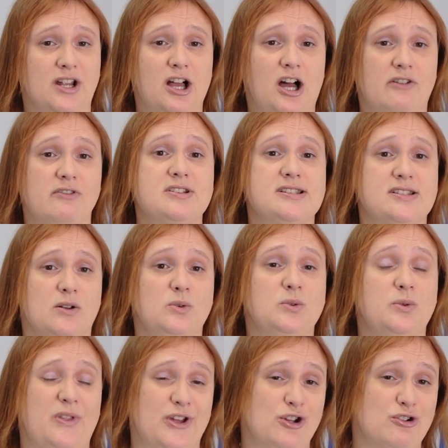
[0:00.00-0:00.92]
car is sold
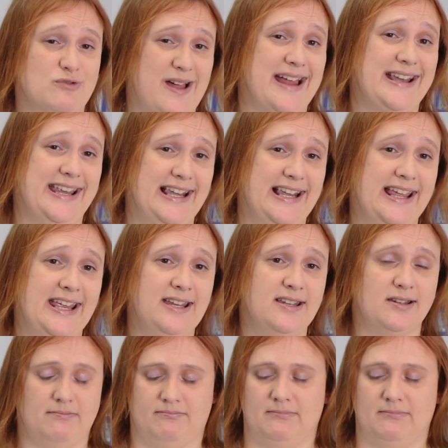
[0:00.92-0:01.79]
with a granny lead,